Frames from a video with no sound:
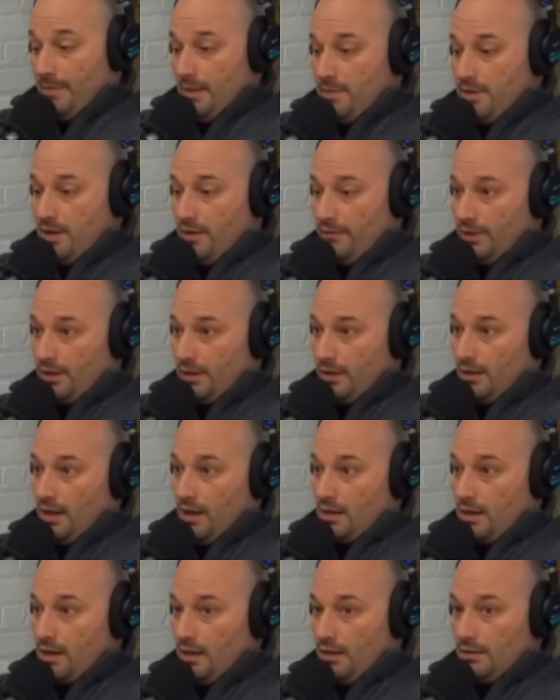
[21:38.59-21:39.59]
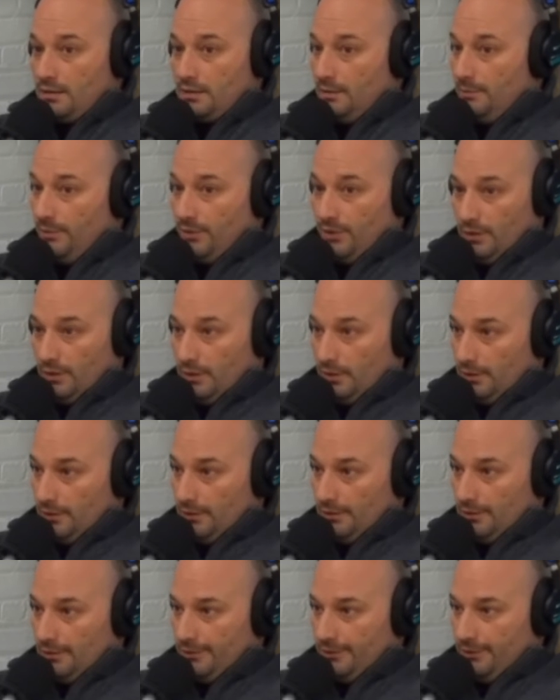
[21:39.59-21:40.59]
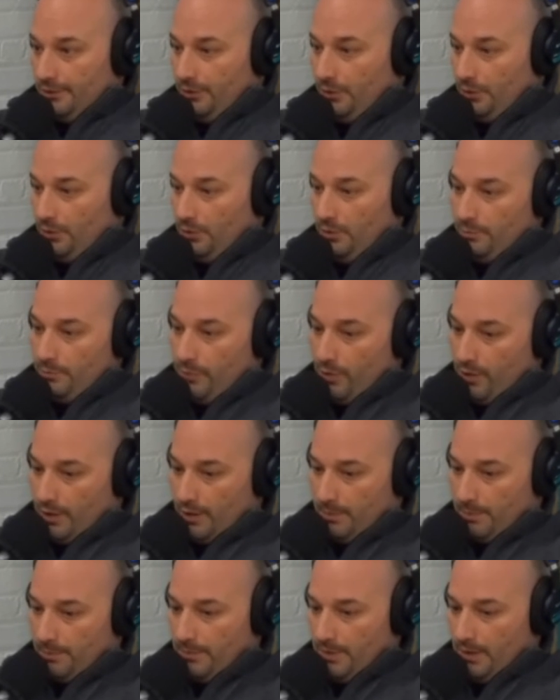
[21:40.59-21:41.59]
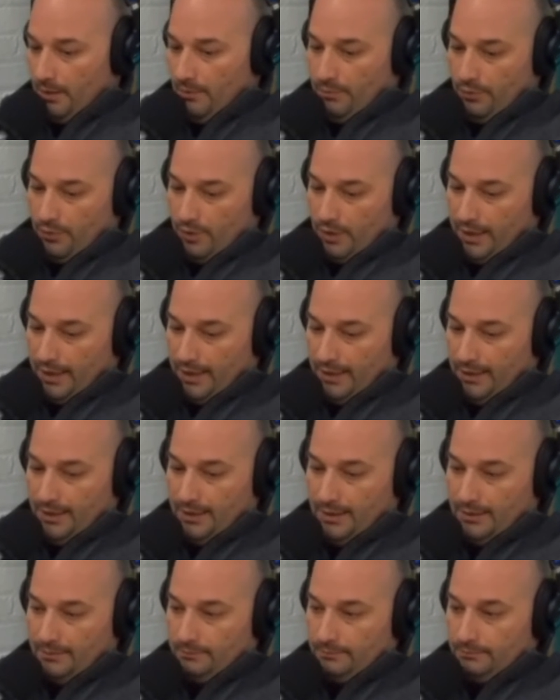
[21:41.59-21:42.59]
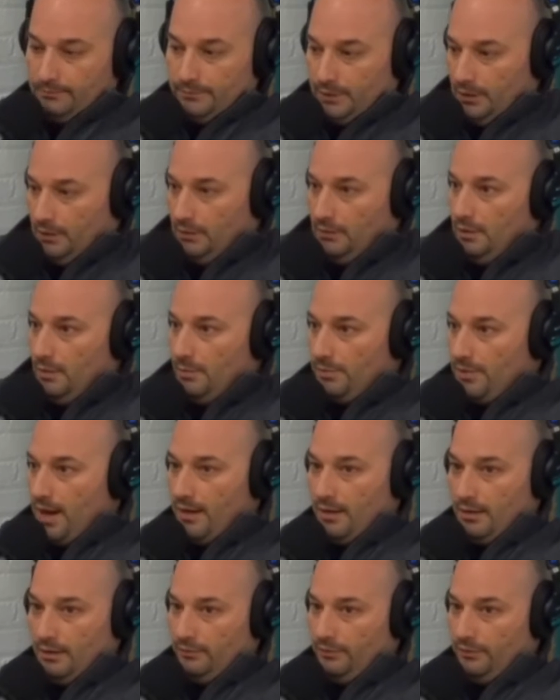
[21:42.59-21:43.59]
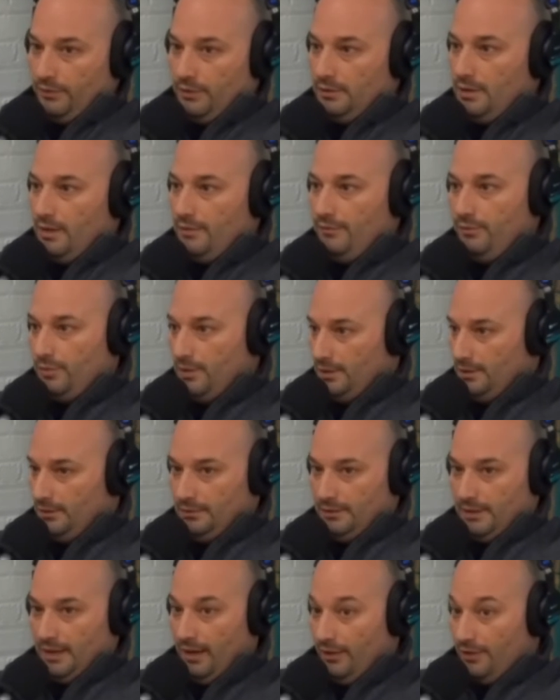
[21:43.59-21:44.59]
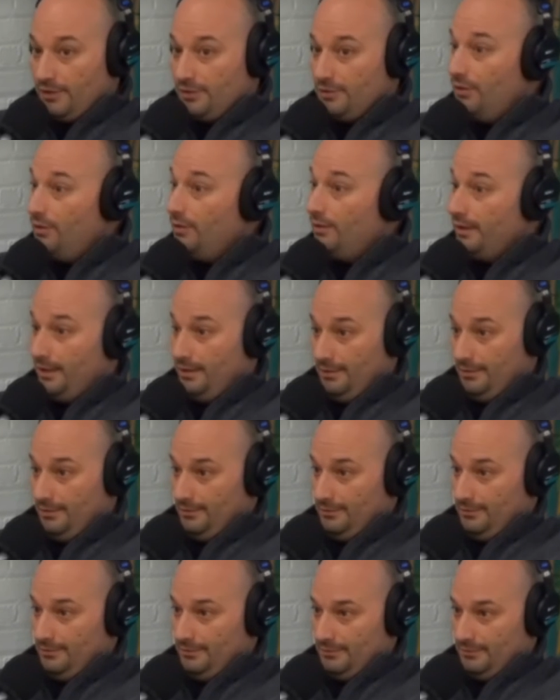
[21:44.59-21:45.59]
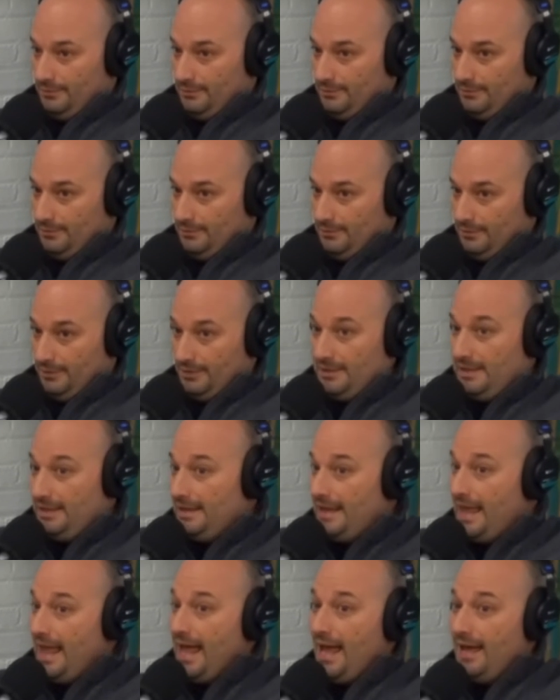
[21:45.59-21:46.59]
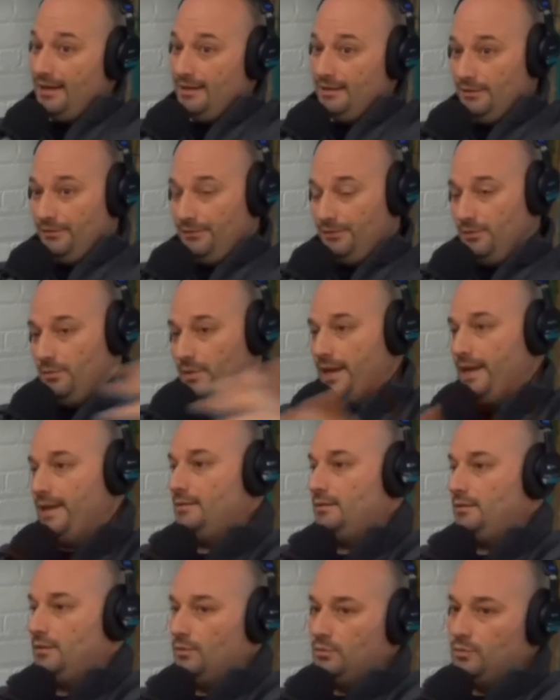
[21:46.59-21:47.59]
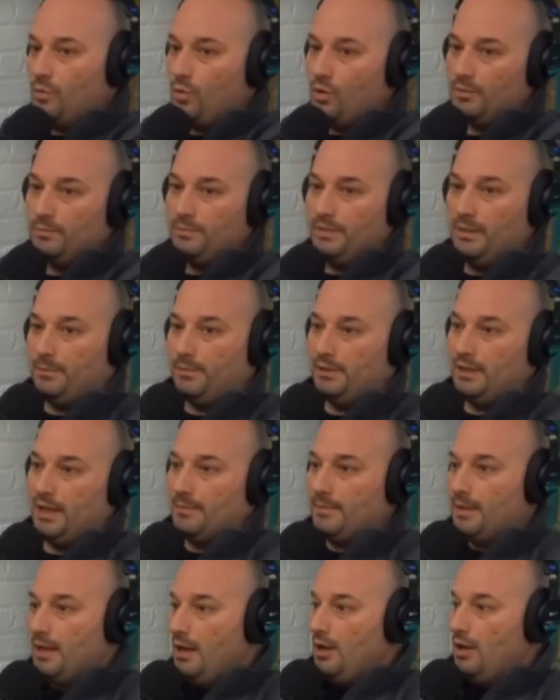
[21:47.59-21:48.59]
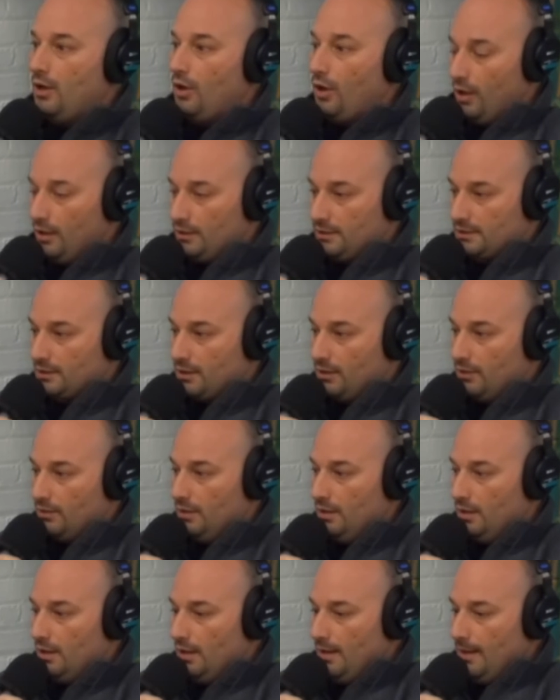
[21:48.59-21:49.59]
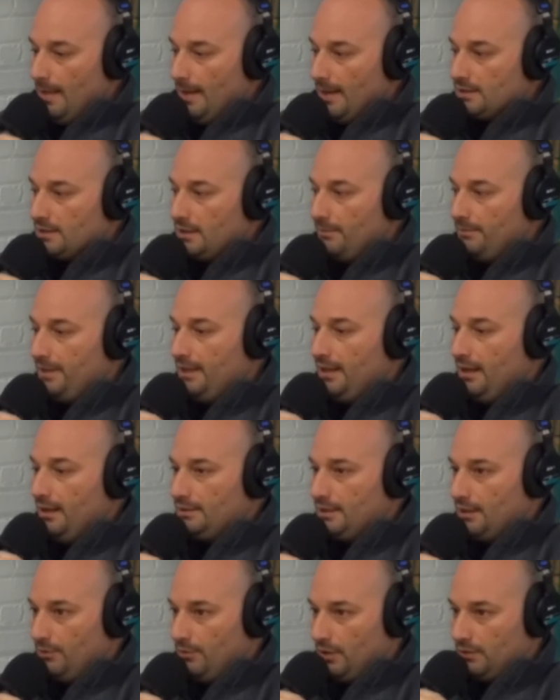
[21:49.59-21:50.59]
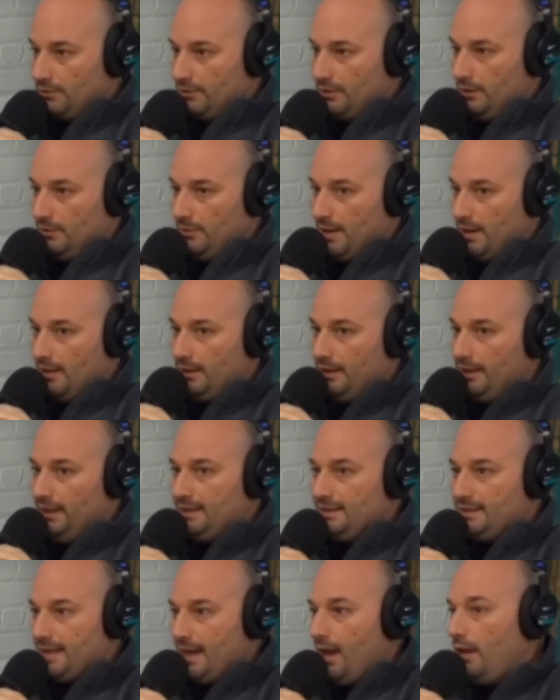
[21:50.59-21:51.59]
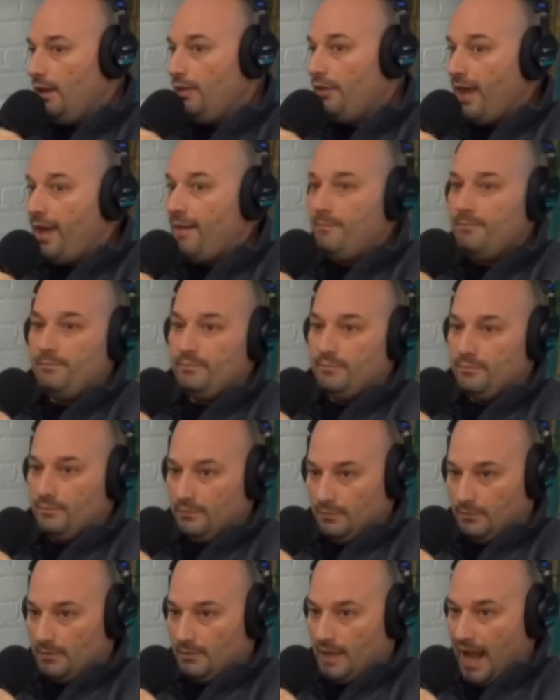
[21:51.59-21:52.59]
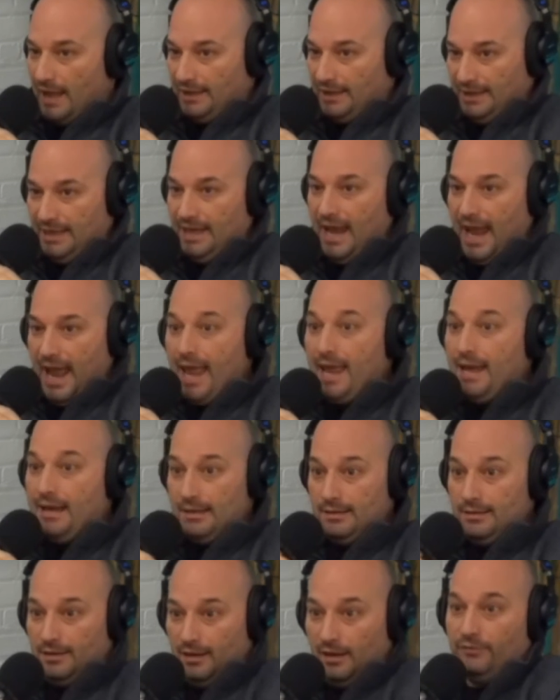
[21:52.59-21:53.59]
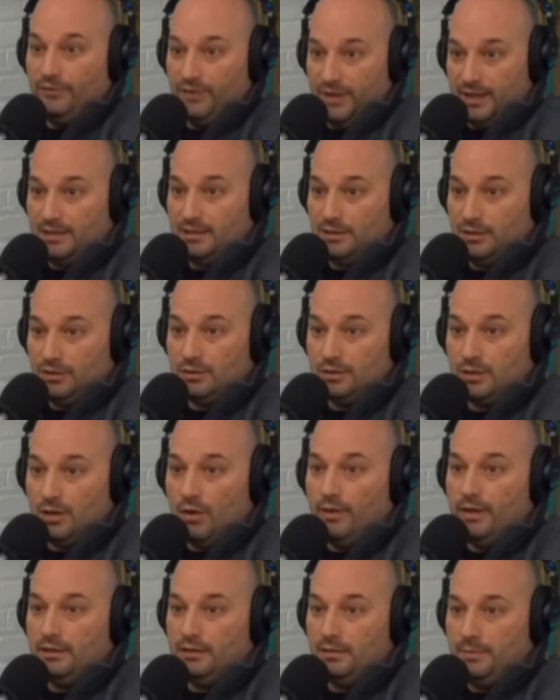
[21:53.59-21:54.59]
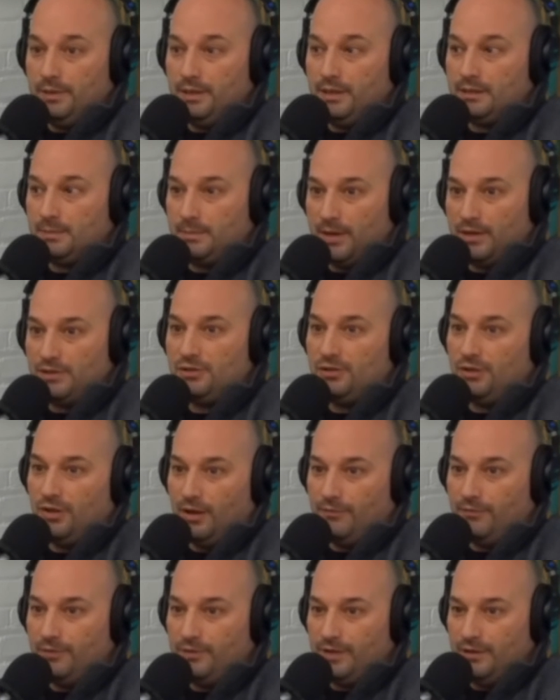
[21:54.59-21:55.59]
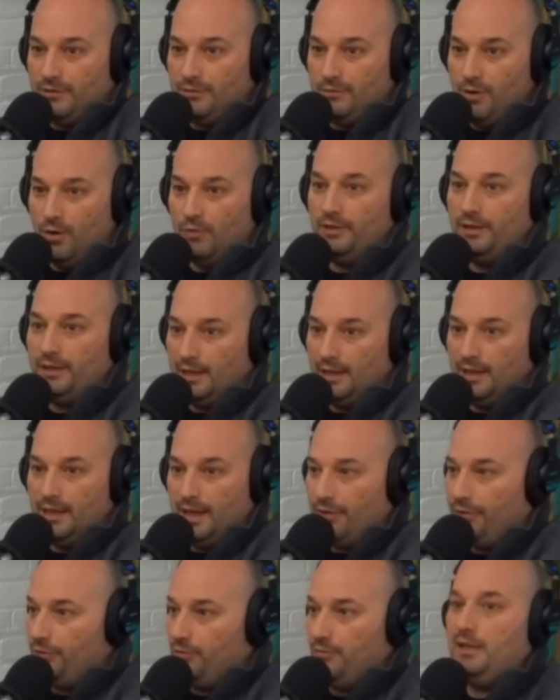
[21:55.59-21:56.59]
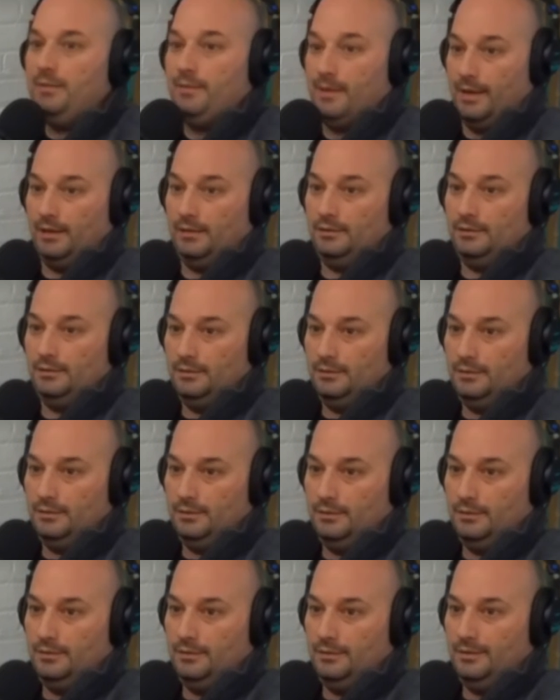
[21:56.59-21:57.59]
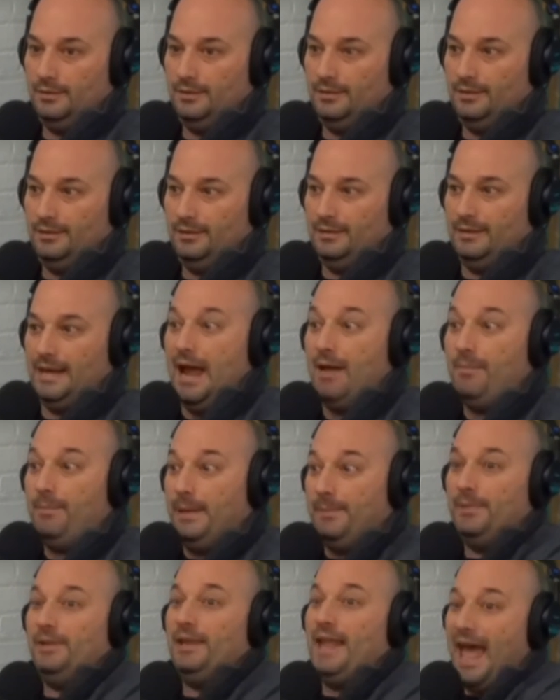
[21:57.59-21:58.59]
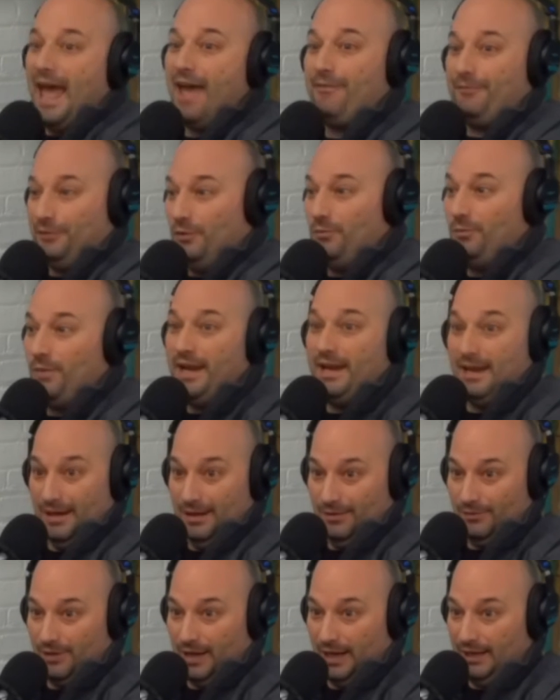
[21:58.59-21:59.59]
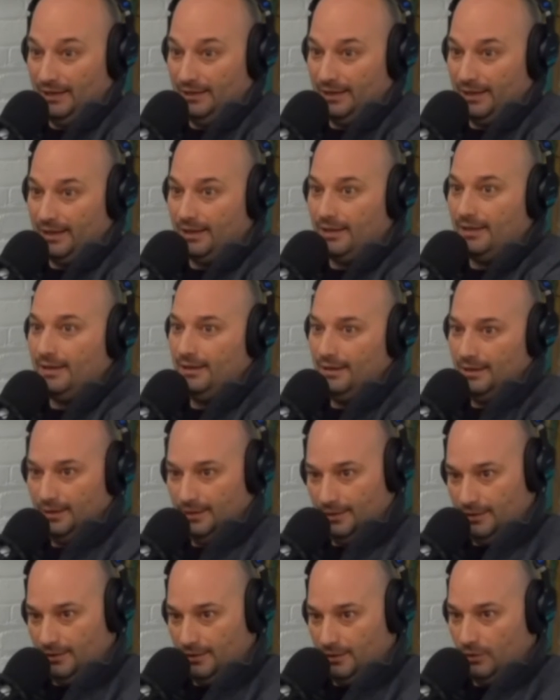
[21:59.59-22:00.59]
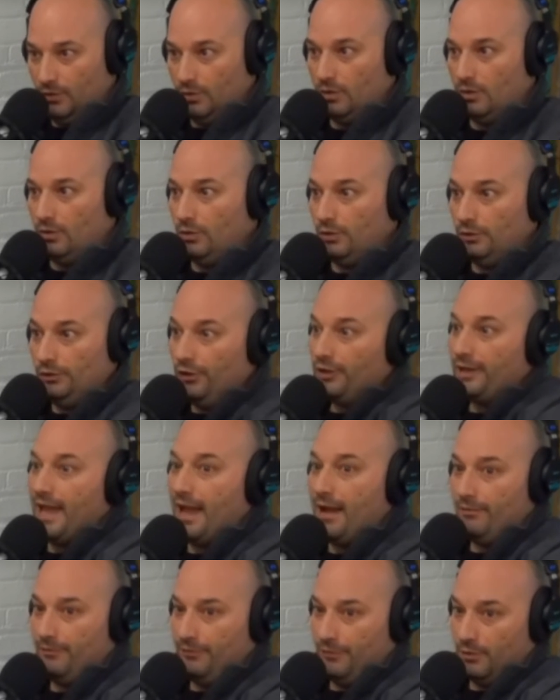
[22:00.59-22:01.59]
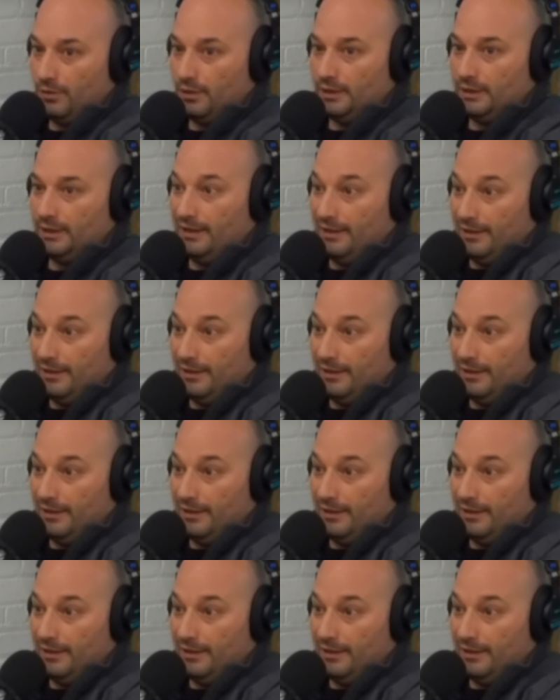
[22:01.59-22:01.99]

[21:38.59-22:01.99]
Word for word: Yeah, maybe you have a, a customer who bought a bought a um, your product for a loved one. Tell the story. Yeah. There's a lot of different ways to warm people up. Also, something else that works really well is tell them at the end of this there's going to be a special offer that you only can get through email. Now people have to wait, right? Like mm-hmm. or or look out for it.